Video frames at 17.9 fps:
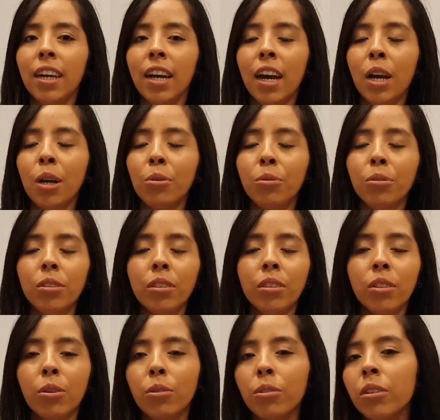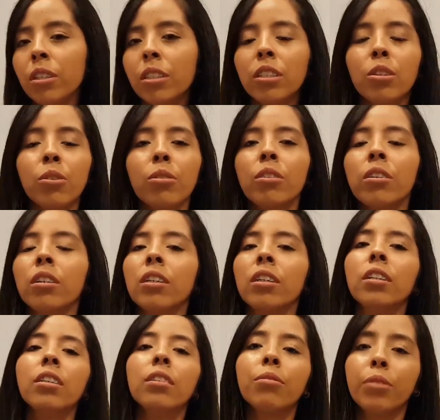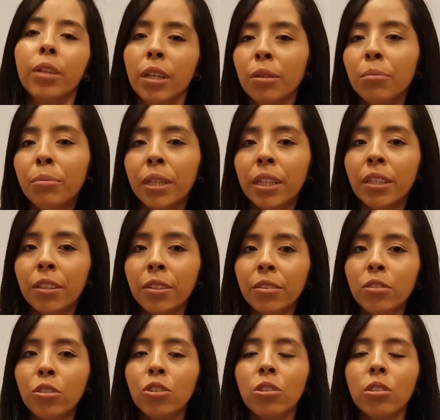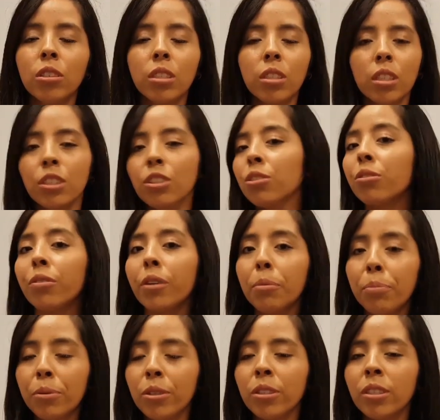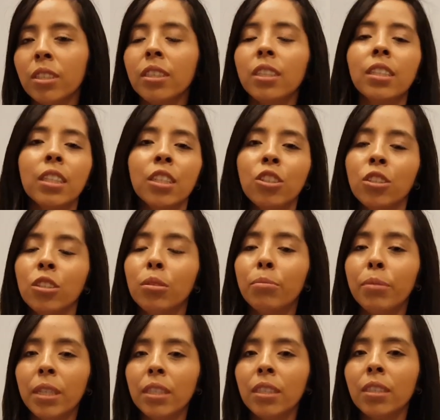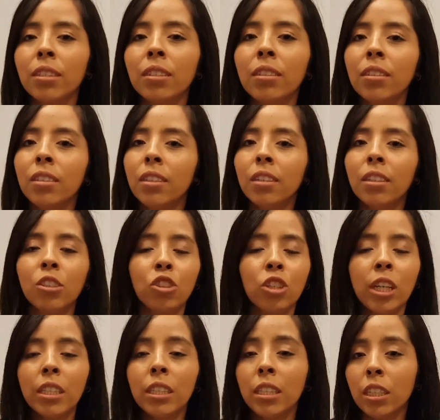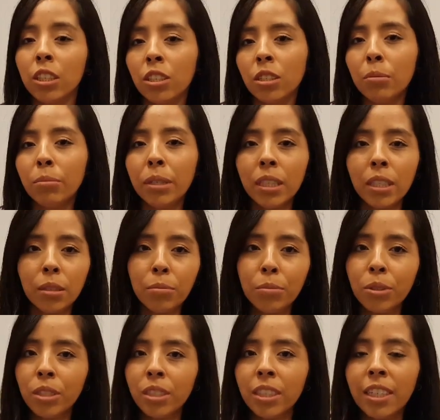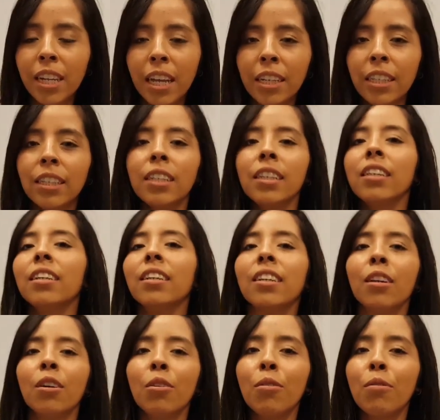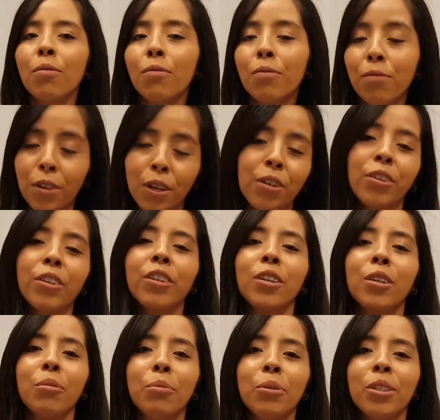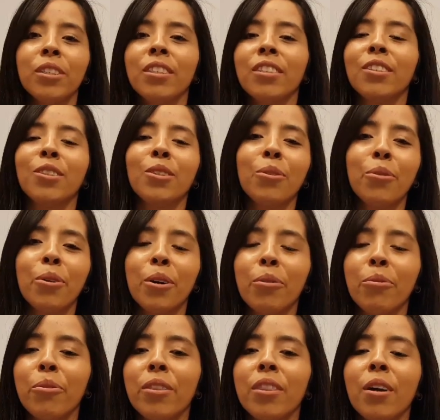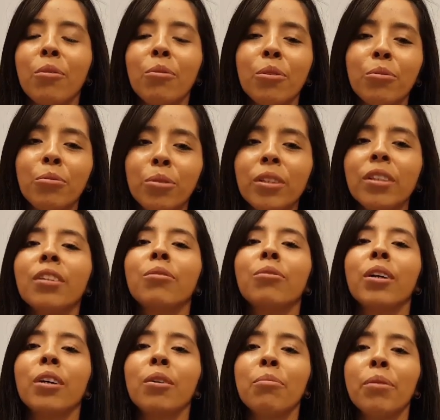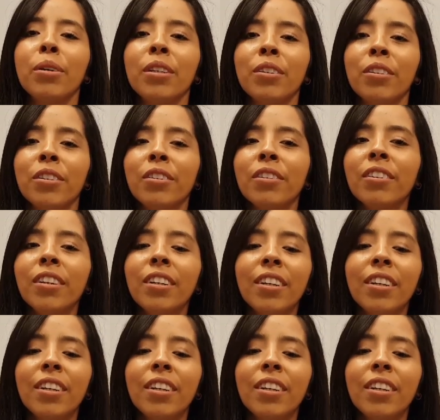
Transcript: I would totally recommend her. She's such a great person, she has such an amazing personality. Very good person to work with. I would really recommend her.